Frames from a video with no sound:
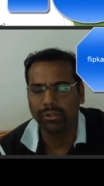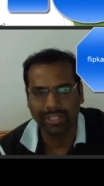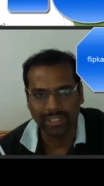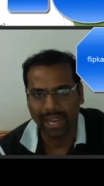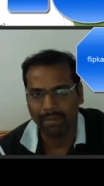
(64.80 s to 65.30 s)

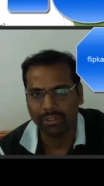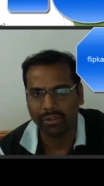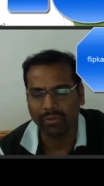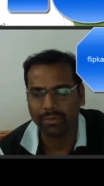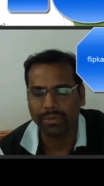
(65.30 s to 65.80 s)
you're using
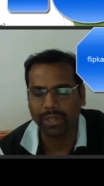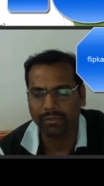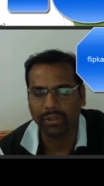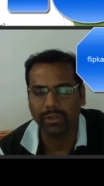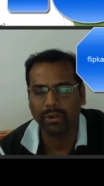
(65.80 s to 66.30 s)
the Amazon
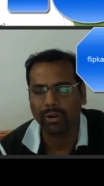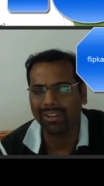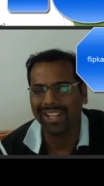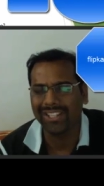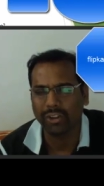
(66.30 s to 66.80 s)
website for
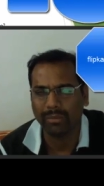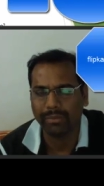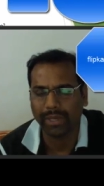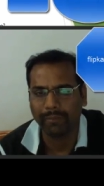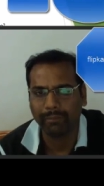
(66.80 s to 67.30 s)
your
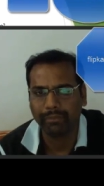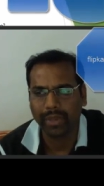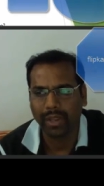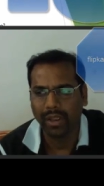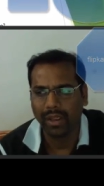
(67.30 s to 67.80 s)
online shopping,
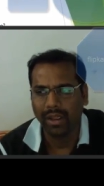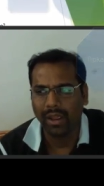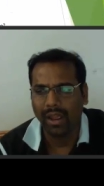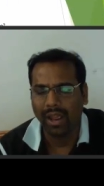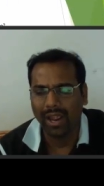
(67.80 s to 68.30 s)

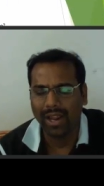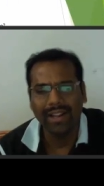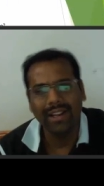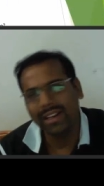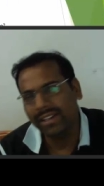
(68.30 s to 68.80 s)

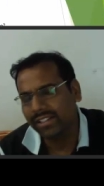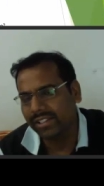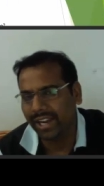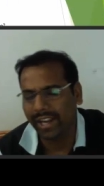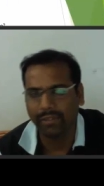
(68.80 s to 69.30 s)
and
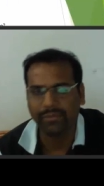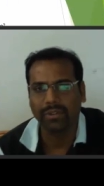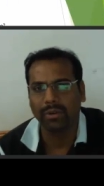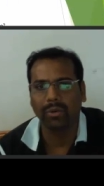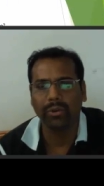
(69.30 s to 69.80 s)
it's
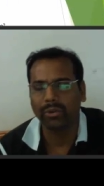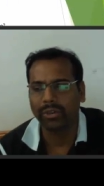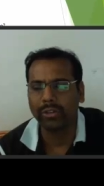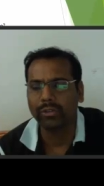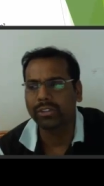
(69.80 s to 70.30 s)
kind of
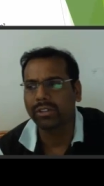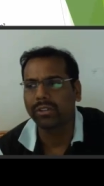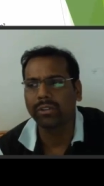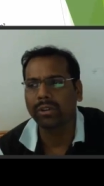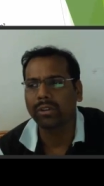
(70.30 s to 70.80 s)
slow.
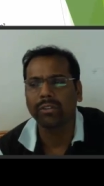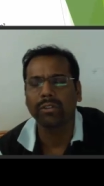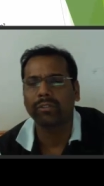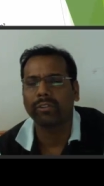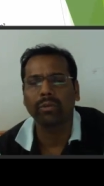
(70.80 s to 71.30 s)

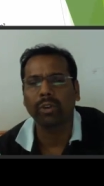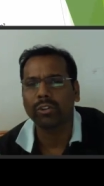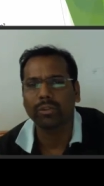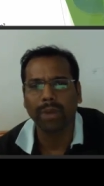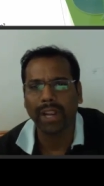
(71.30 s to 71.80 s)

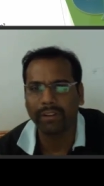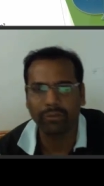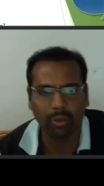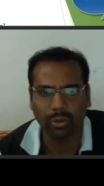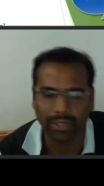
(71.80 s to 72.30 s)
You want to
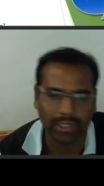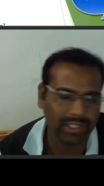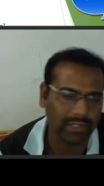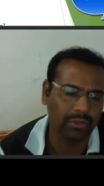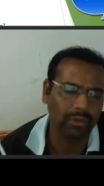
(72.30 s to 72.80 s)
buy a
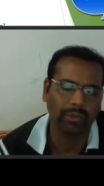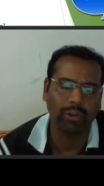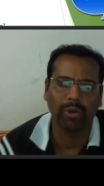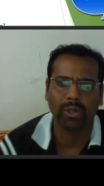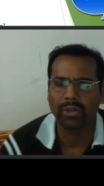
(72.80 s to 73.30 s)
phone. Let's
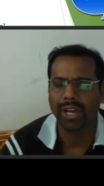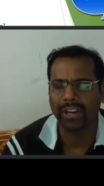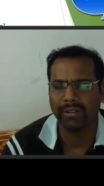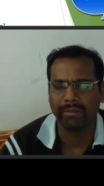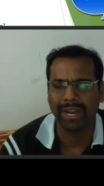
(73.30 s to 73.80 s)
assume you
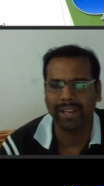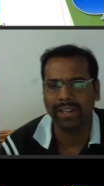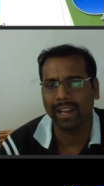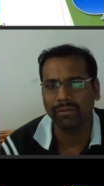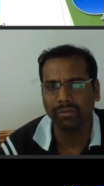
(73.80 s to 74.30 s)
want to
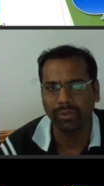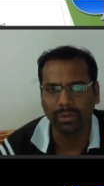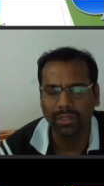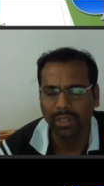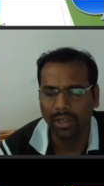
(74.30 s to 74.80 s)
buy an
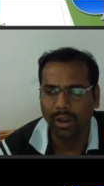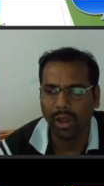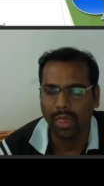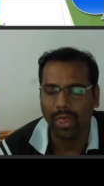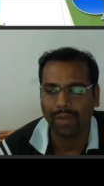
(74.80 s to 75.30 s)
iPhone
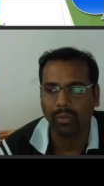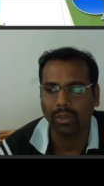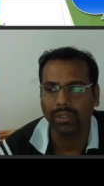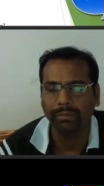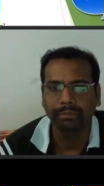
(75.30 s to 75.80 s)
on
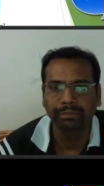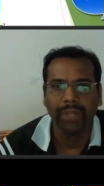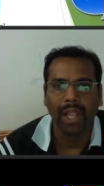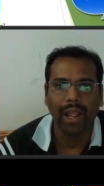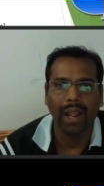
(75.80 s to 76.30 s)
that one,
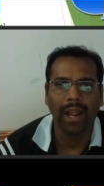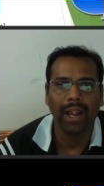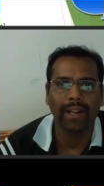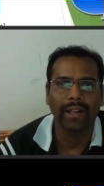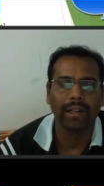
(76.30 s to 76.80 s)

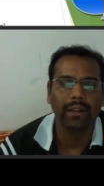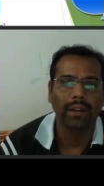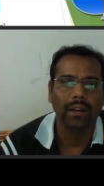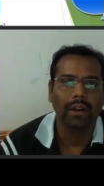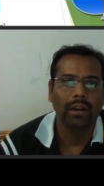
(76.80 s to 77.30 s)

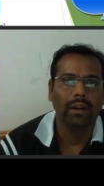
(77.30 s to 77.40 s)
and